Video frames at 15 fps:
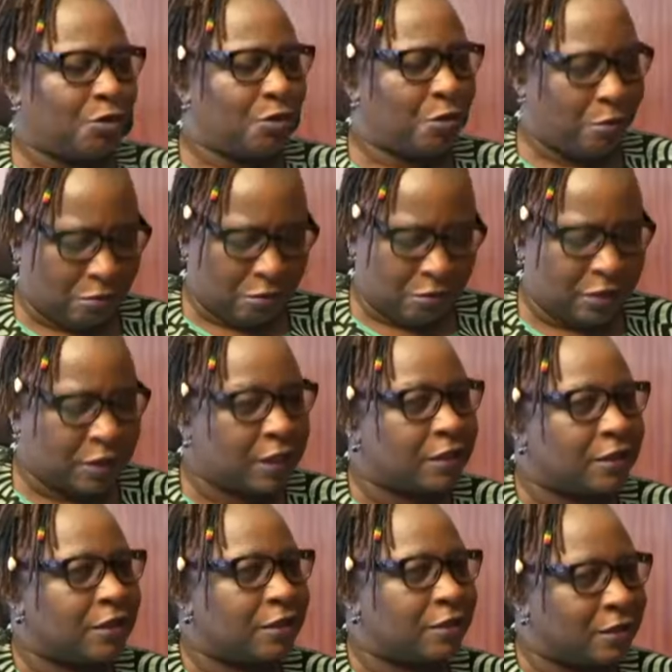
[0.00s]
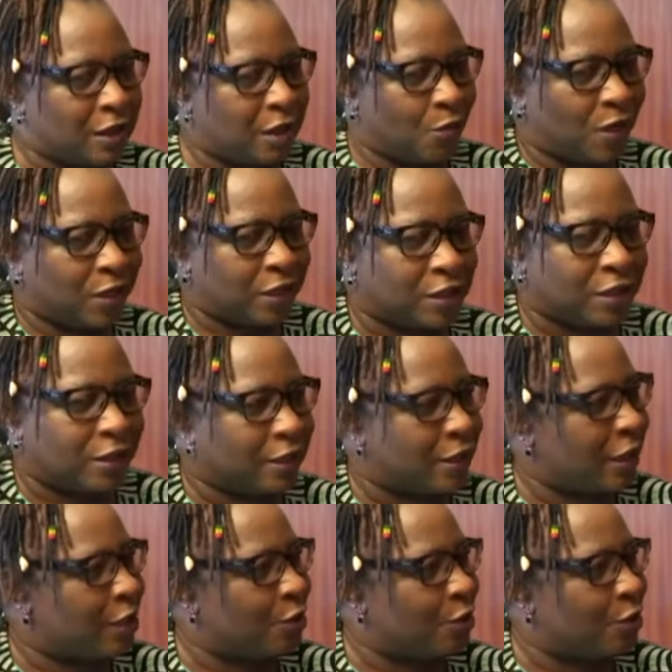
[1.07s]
You know, this is what the